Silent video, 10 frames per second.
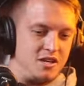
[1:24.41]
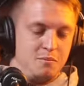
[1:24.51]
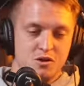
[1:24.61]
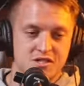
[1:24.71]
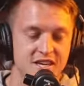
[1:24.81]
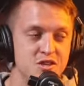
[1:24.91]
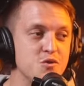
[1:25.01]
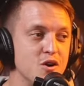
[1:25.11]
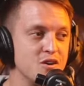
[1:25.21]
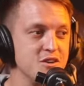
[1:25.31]
I'm not saying you
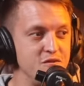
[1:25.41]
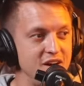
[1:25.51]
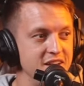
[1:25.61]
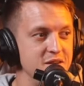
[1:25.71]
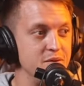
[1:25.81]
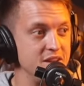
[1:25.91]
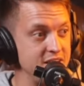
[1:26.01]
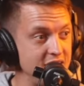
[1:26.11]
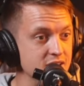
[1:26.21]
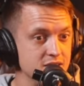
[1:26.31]
got you've had it, but it
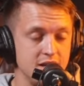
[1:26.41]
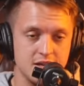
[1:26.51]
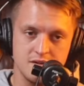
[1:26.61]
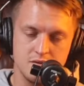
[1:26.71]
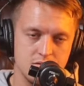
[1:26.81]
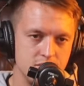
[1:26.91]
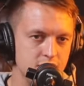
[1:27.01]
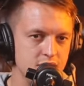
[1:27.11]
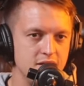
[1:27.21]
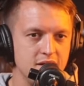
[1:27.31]
has like,
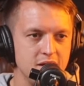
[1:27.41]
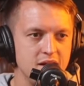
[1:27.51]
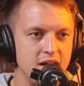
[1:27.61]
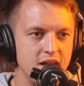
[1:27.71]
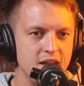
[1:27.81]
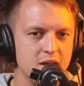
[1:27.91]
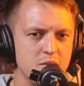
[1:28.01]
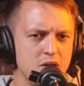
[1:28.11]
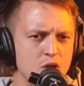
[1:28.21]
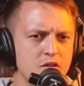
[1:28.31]
like
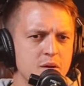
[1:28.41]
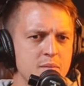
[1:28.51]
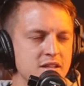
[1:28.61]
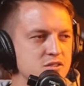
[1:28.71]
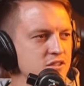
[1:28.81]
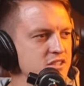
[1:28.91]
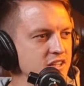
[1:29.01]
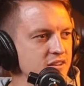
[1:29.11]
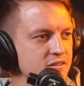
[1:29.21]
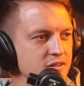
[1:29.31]
a lot of my mates
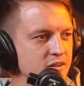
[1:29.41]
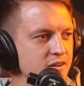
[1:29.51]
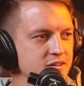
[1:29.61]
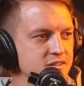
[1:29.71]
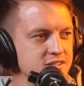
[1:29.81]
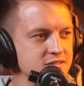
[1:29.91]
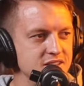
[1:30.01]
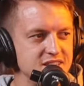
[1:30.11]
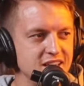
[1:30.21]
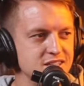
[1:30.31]
recently, the
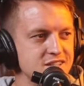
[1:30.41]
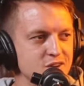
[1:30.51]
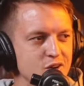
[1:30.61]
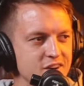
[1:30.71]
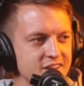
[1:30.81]
tastes are gone